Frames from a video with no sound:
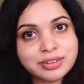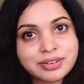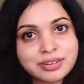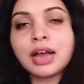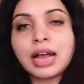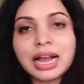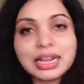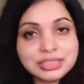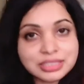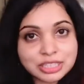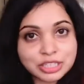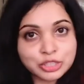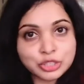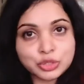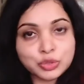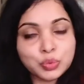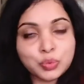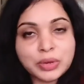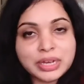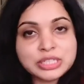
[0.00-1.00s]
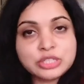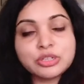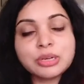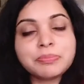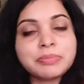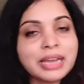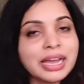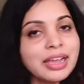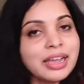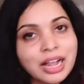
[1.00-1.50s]
I'll tell you two ways to
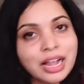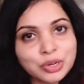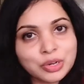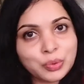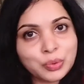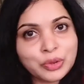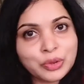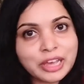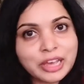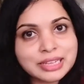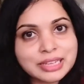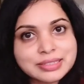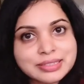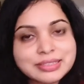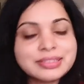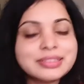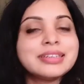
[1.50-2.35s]
apply hyaluronic acid.